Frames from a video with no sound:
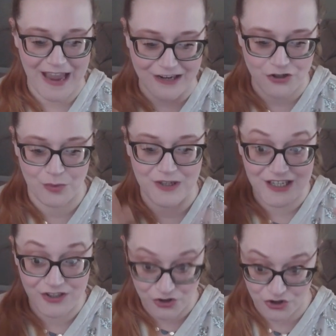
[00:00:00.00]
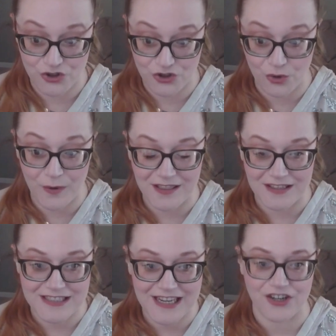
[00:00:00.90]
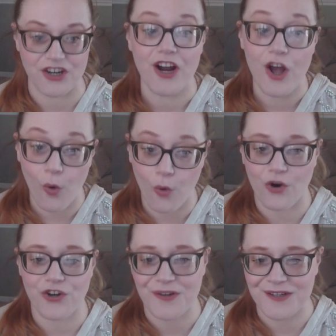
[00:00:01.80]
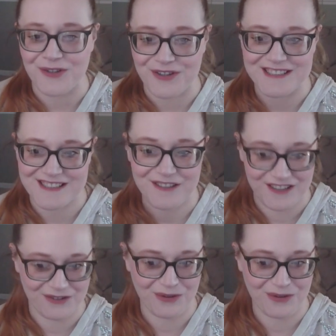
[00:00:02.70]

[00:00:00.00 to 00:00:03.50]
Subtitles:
actually doing the Seder, or you can do this,